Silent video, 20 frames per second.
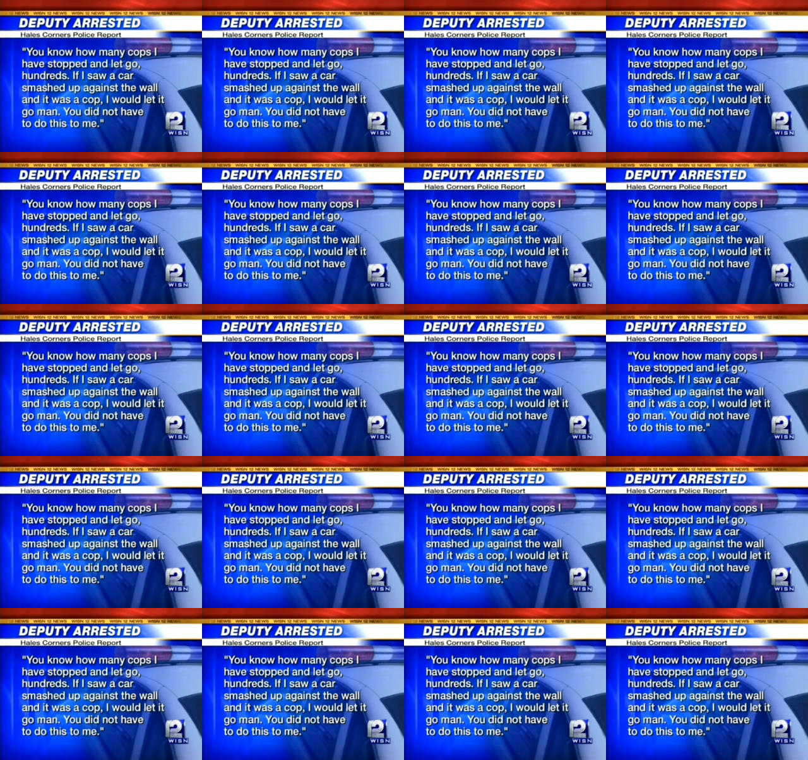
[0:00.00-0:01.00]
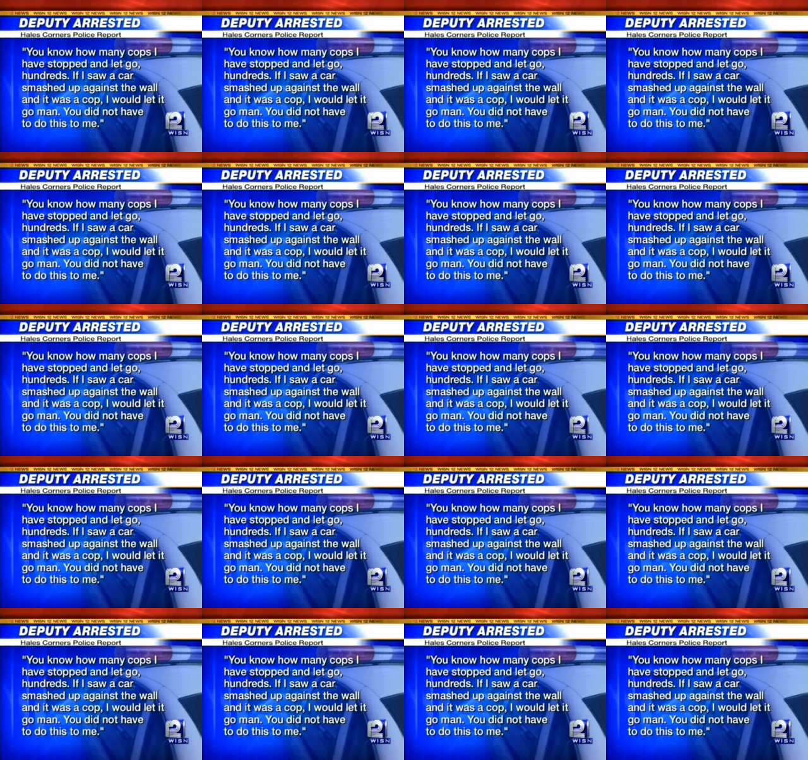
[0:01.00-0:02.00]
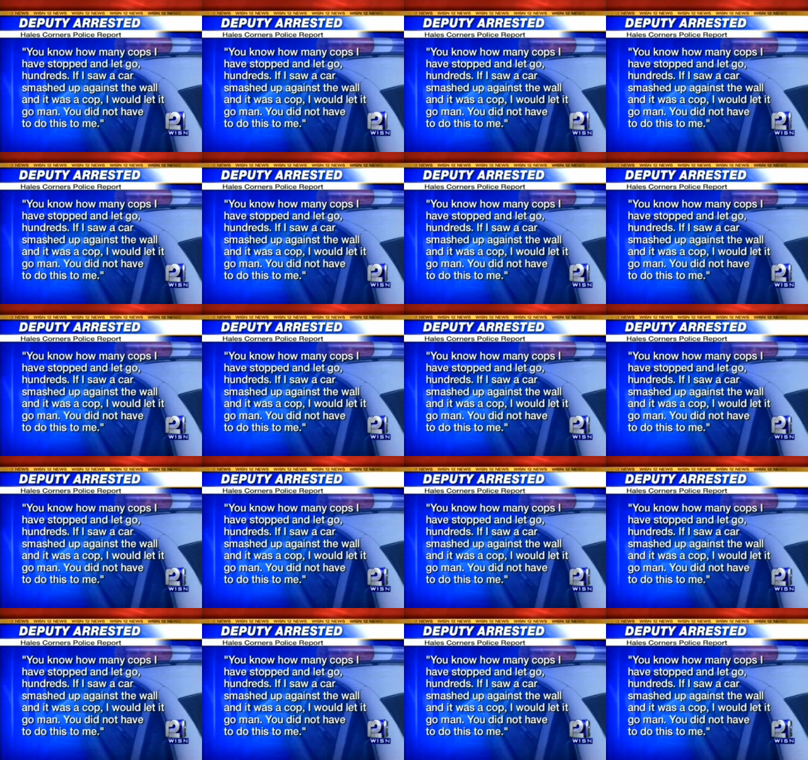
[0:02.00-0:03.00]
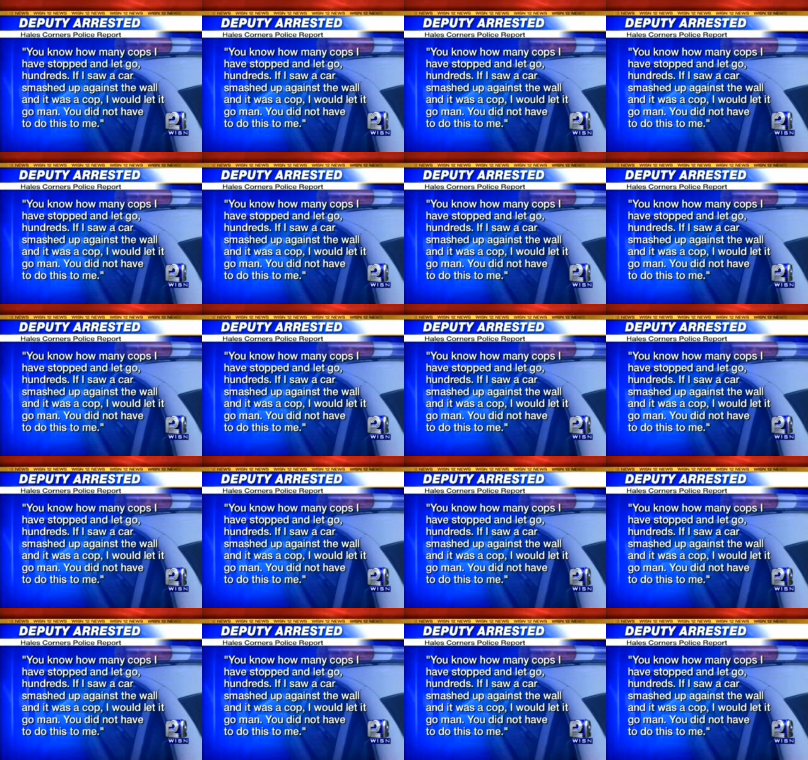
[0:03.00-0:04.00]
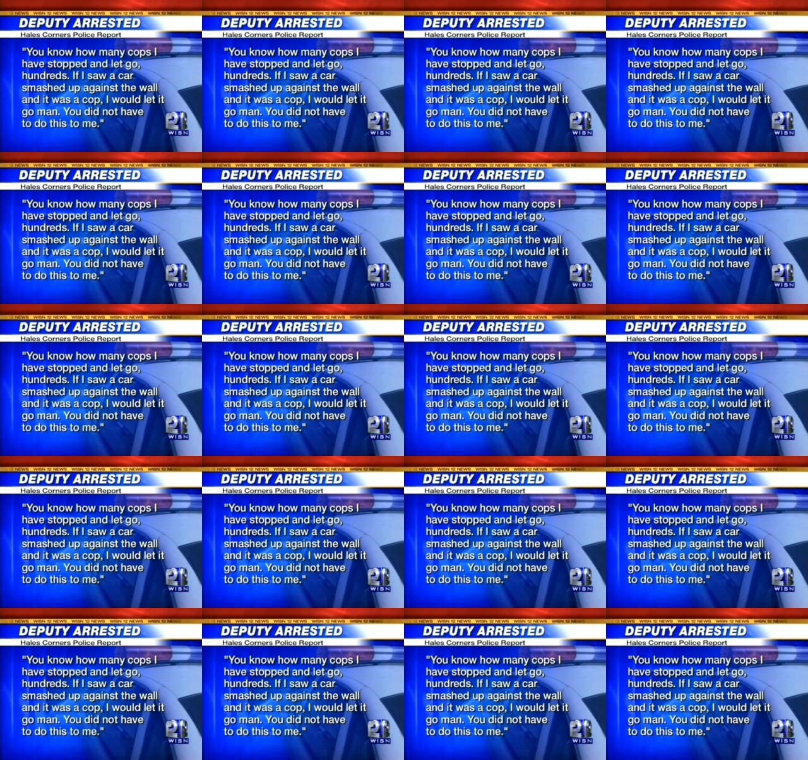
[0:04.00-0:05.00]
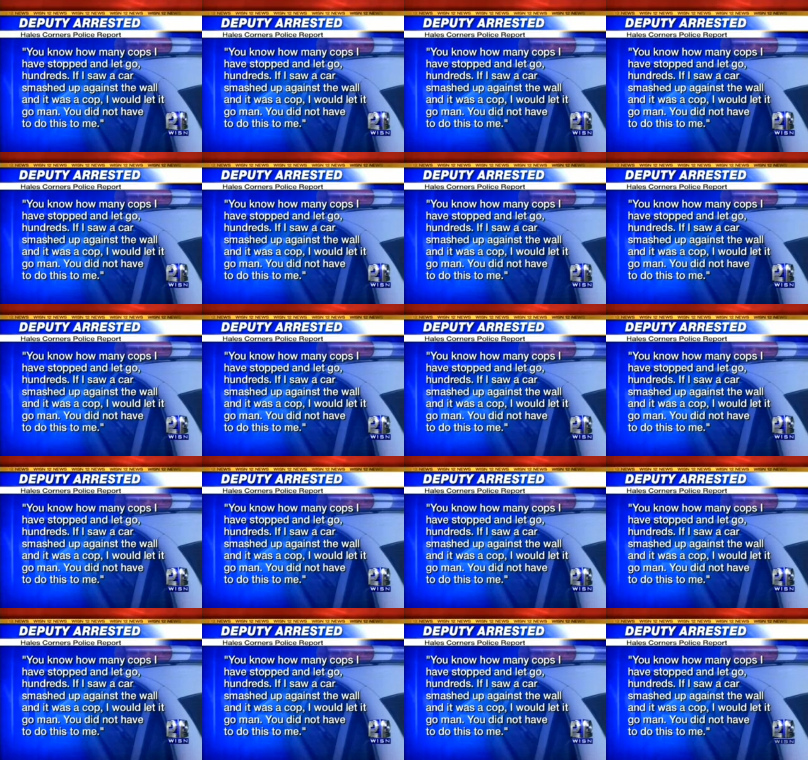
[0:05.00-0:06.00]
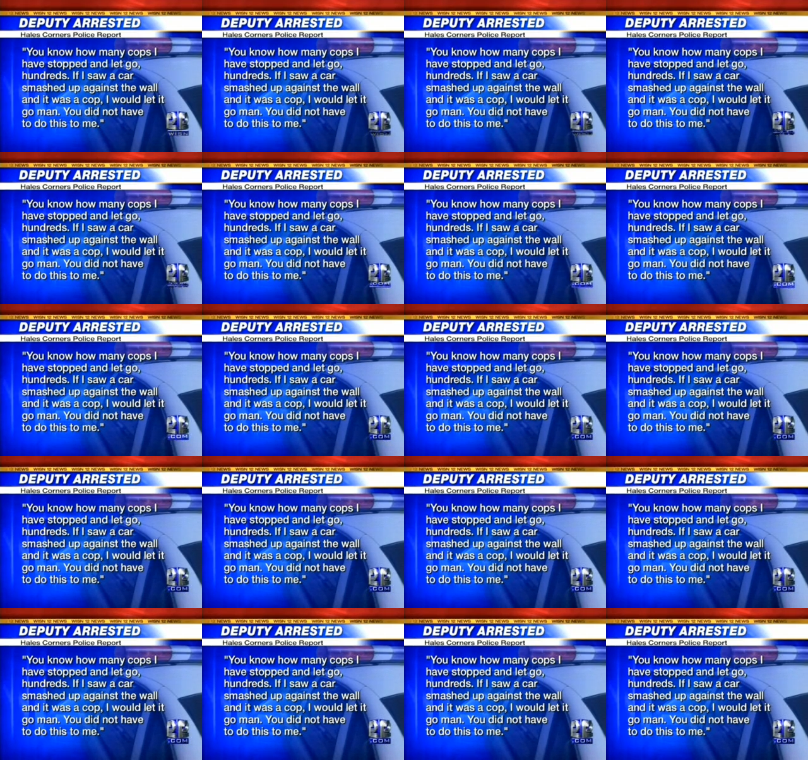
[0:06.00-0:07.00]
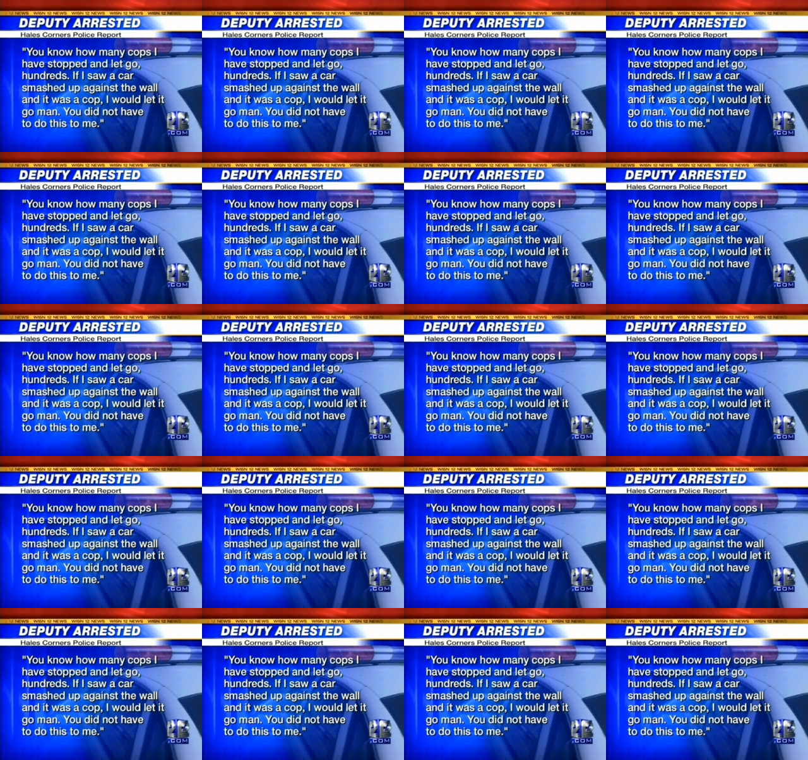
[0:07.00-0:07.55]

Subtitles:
(no speaker visible)